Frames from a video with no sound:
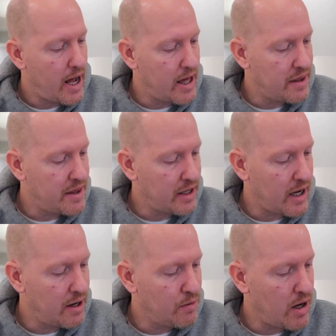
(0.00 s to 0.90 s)
I think
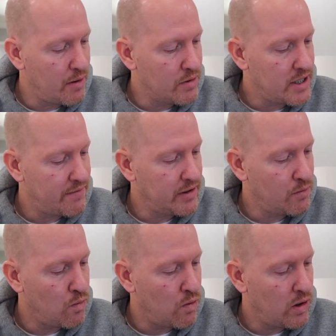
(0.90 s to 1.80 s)
I would
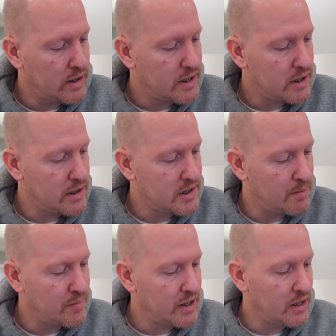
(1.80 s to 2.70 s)
definitely want
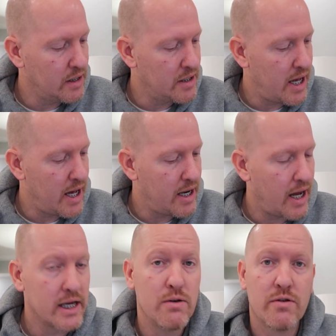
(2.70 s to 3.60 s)
something that
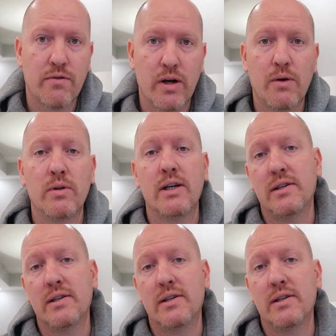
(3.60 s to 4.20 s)
I use frequently,